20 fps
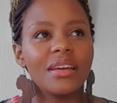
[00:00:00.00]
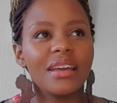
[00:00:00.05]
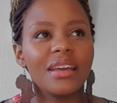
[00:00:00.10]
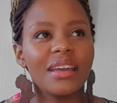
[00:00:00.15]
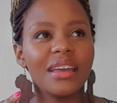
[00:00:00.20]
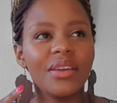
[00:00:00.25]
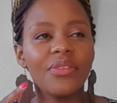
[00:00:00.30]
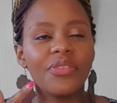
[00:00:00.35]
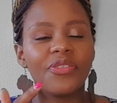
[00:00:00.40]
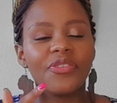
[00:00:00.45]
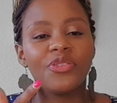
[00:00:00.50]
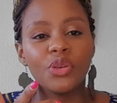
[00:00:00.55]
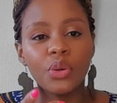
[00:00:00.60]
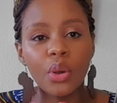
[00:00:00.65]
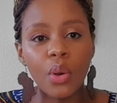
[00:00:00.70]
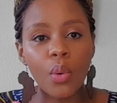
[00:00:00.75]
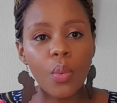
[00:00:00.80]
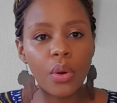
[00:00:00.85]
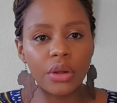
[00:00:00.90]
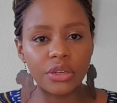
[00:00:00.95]
If you
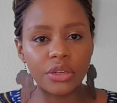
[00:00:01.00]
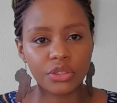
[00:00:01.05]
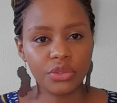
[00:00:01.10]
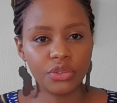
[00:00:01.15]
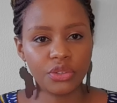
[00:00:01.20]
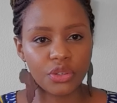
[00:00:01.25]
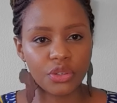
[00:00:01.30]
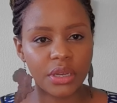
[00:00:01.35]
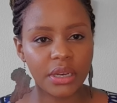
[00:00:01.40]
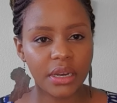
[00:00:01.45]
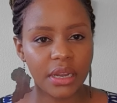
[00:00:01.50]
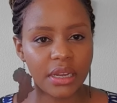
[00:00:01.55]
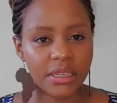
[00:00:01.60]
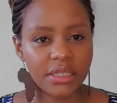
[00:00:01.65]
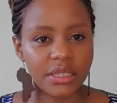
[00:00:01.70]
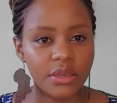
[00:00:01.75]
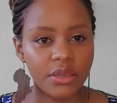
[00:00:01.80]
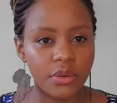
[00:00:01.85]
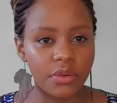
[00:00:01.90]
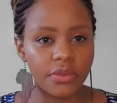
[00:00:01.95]
want to join a
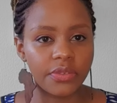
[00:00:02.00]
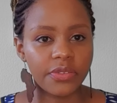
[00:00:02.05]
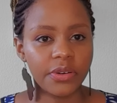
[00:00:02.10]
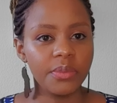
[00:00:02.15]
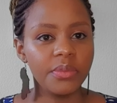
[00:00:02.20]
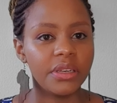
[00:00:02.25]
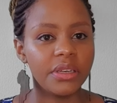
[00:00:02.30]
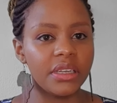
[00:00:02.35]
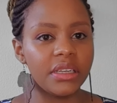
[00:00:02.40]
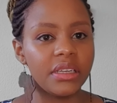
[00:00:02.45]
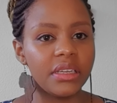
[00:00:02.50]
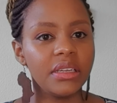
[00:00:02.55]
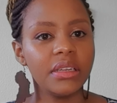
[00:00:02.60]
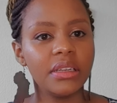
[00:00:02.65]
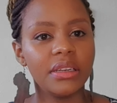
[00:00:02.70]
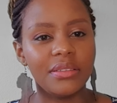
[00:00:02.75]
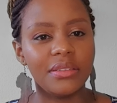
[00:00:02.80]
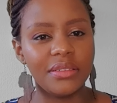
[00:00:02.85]
single family